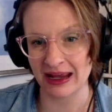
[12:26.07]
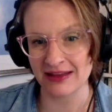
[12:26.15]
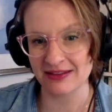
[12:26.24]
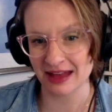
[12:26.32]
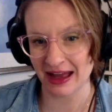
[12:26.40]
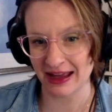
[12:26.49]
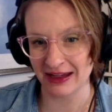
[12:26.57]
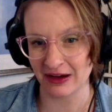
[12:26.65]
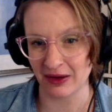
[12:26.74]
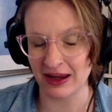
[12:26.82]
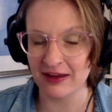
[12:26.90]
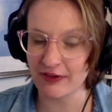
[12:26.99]
Is that,
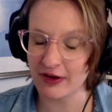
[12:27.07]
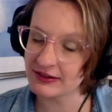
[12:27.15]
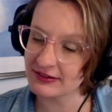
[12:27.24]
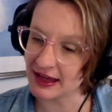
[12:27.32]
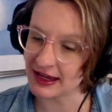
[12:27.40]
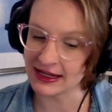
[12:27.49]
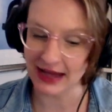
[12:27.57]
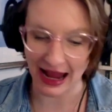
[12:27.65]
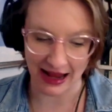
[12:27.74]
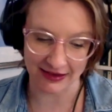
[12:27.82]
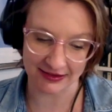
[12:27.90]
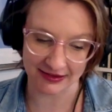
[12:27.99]
if I say
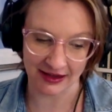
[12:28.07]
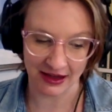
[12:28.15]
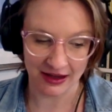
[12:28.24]
yes